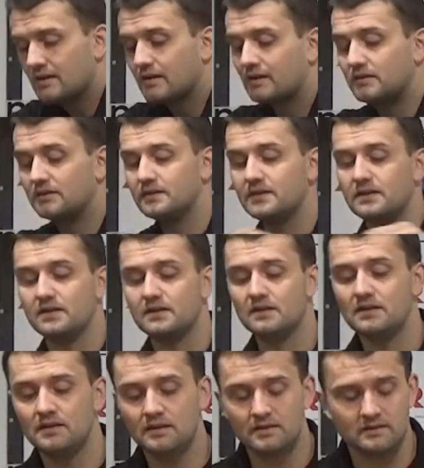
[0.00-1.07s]
clean
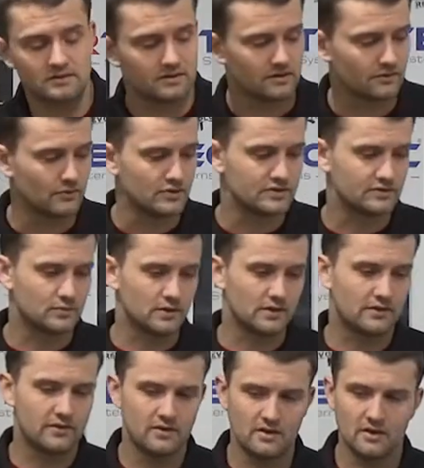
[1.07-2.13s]
to grease
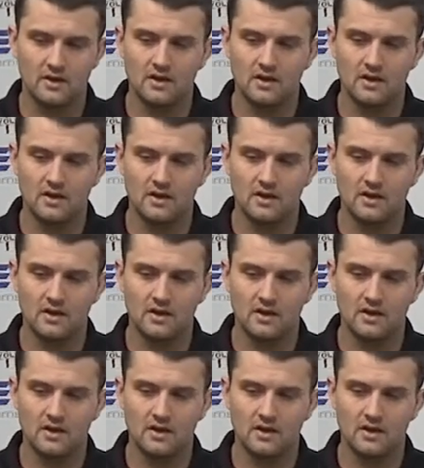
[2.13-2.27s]
with.